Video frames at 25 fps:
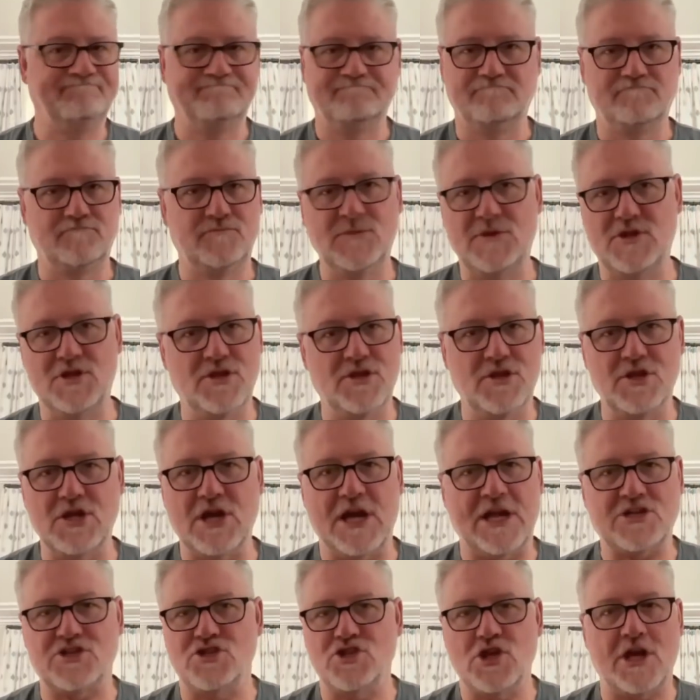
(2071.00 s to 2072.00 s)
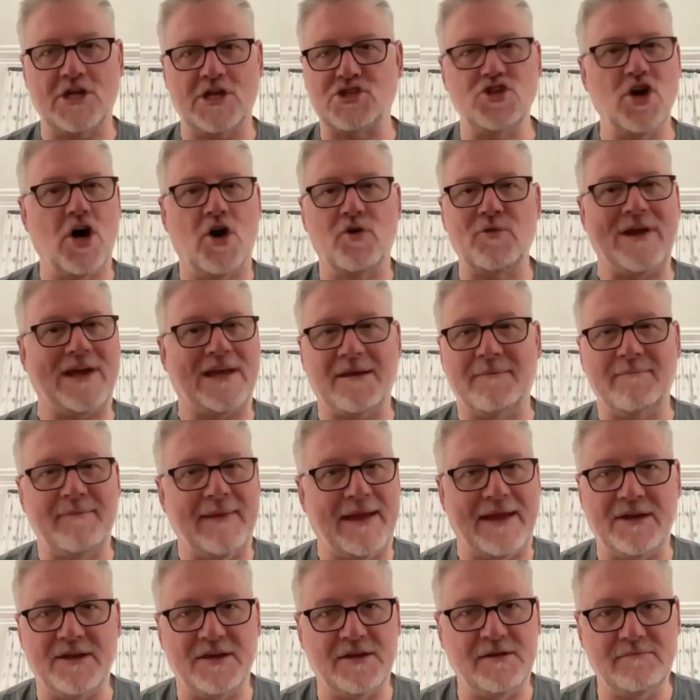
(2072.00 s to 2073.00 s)
I wouldn't. It's not
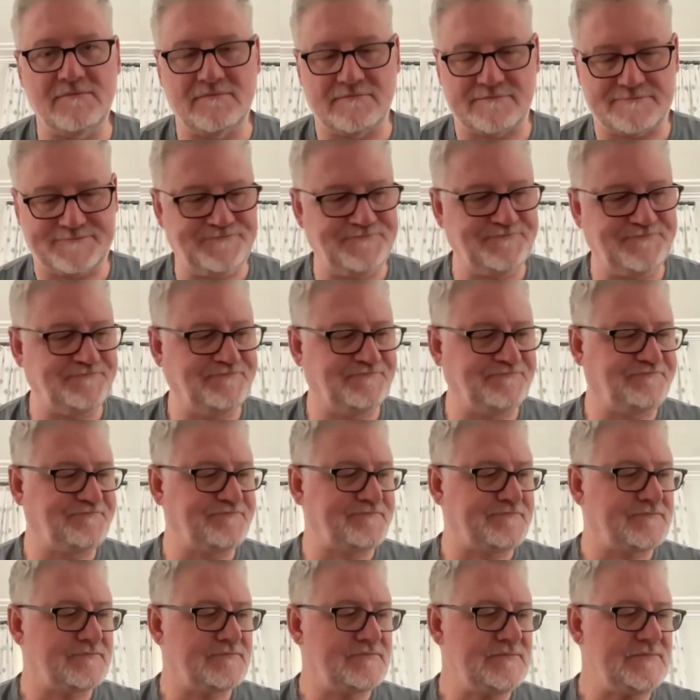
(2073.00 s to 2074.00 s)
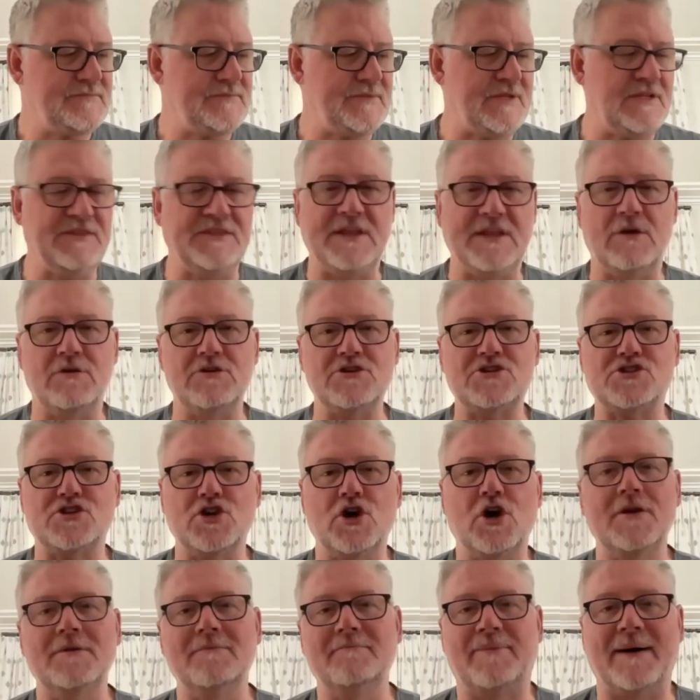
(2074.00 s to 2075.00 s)
recommended. Yeah, I wouldn't. There are
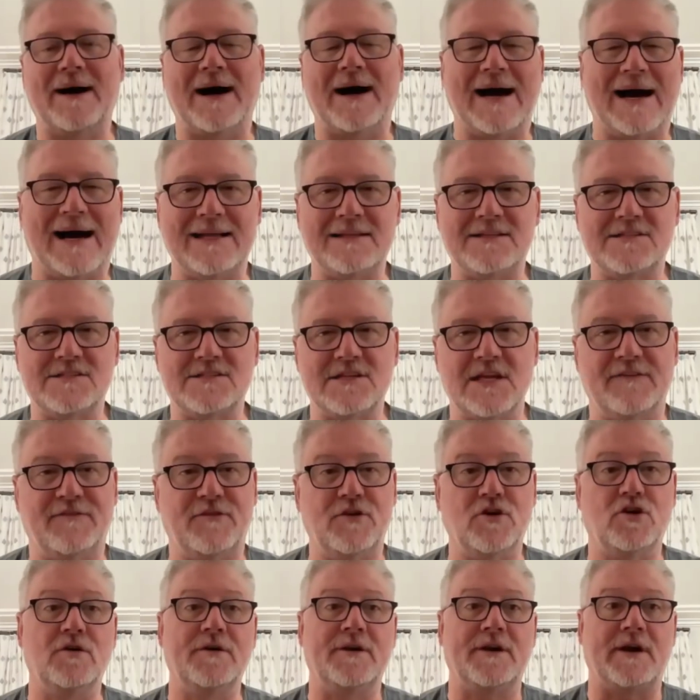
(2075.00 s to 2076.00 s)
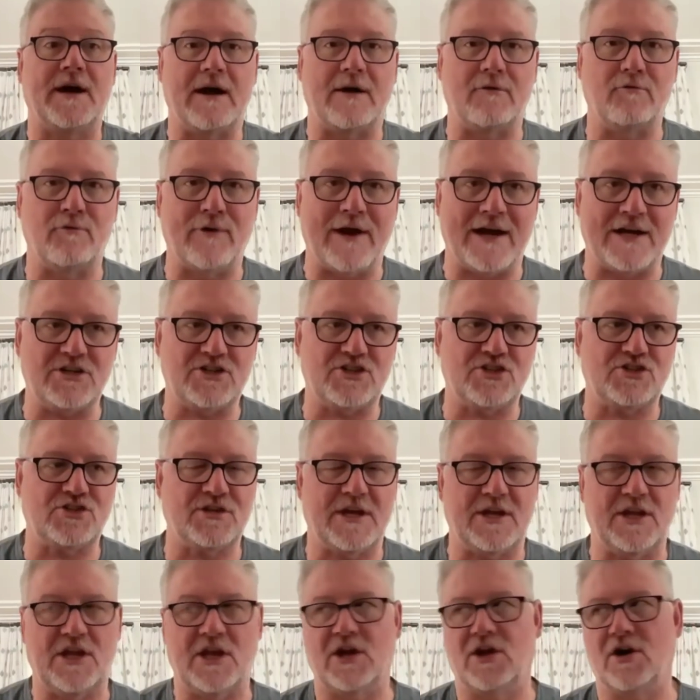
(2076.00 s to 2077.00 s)
certain parts. If you're in a rush
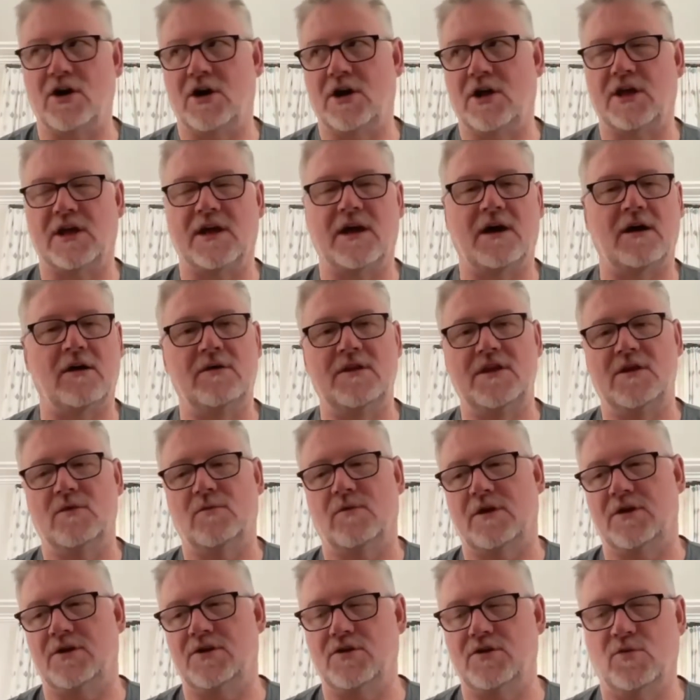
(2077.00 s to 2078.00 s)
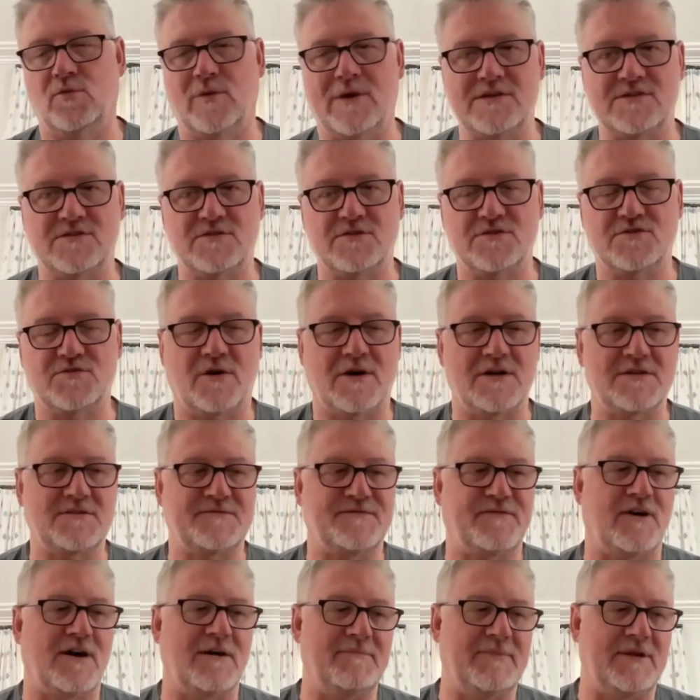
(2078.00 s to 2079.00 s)
and you got to go and you want to do it once or twice,
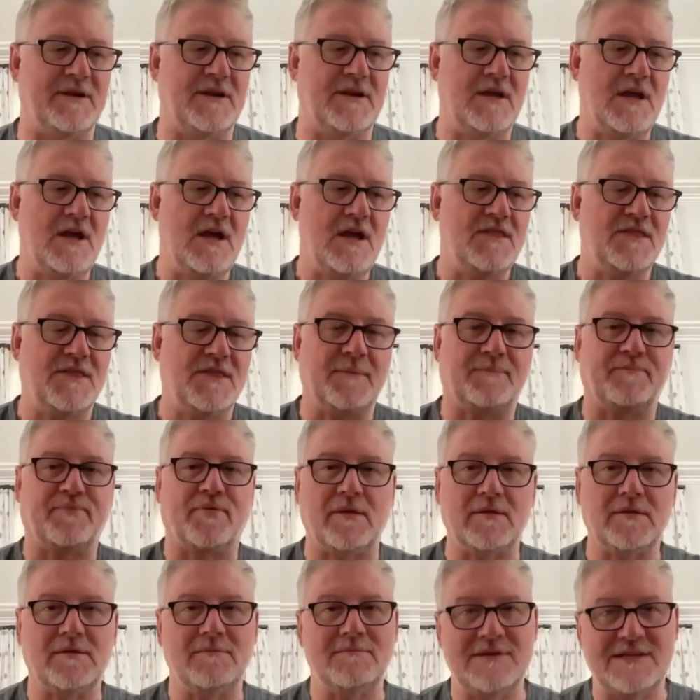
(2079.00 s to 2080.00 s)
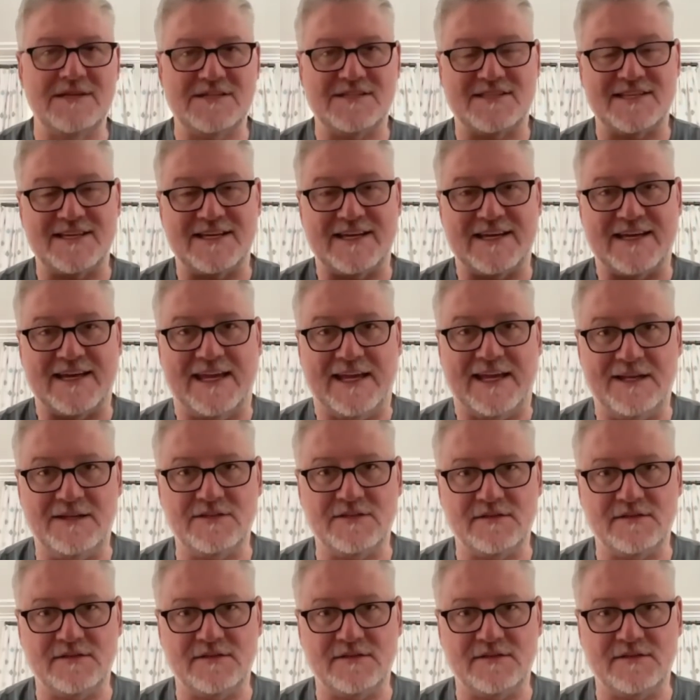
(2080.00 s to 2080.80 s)
fine. But the problem is the heat